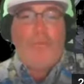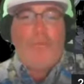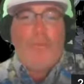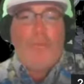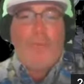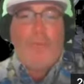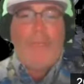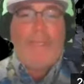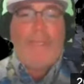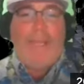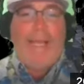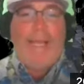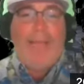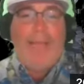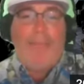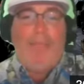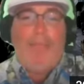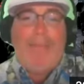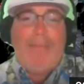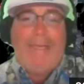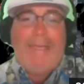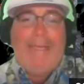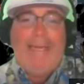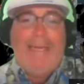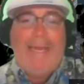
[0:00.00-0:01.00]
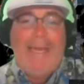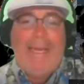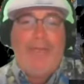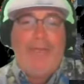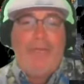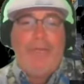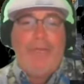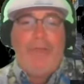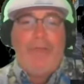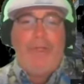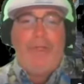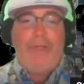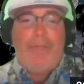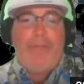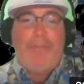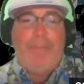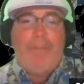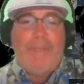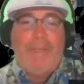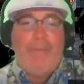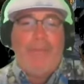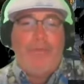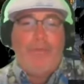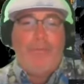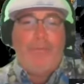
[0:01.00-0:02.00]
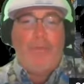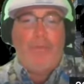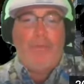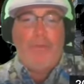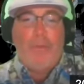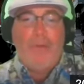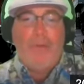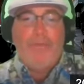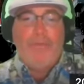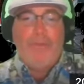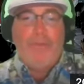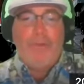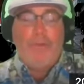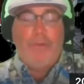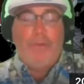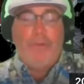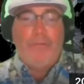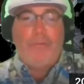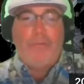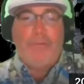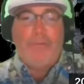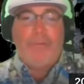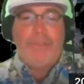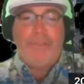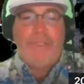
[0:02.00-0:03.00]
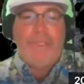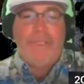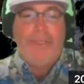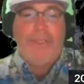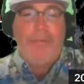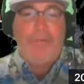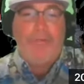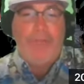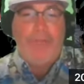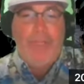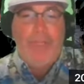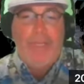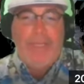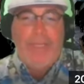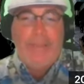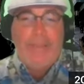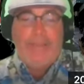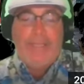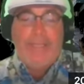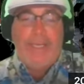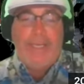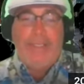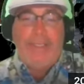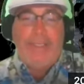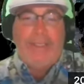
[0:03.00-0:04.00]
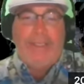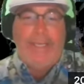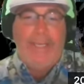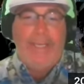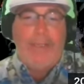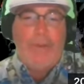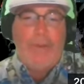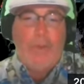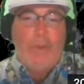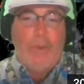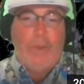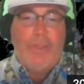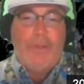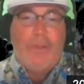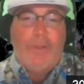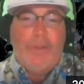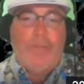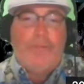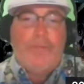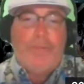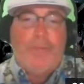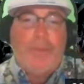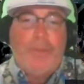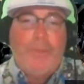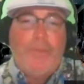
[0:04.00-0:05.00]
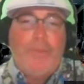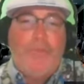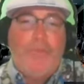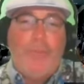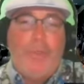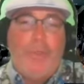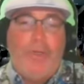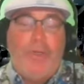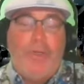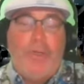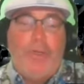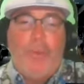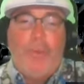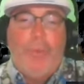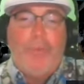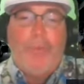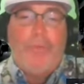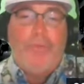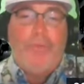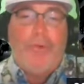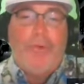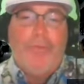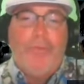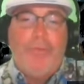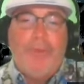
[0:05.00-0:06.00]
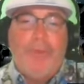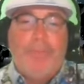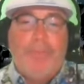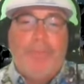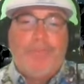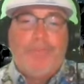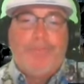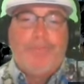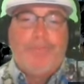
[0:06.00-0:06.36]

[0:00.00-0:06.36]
run with that mediation and peaceful resolution to these tenant-landlord disputes. What are you observing?